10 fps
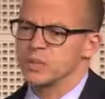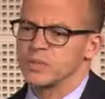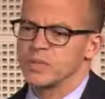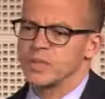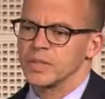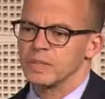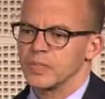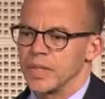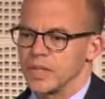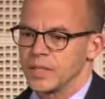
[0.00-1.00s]
with uh,
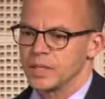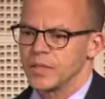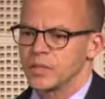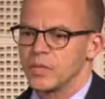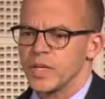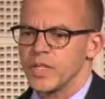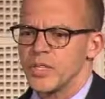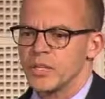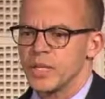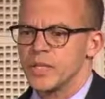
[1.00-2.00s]
uh,
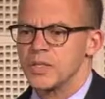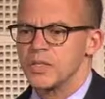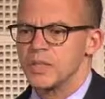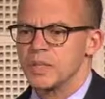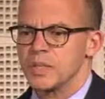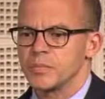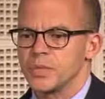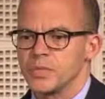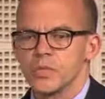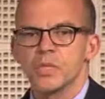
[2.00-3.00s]
conventional agents might be
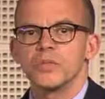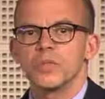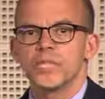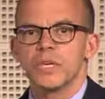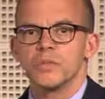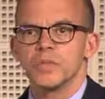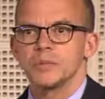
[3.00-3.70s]
used to overcome the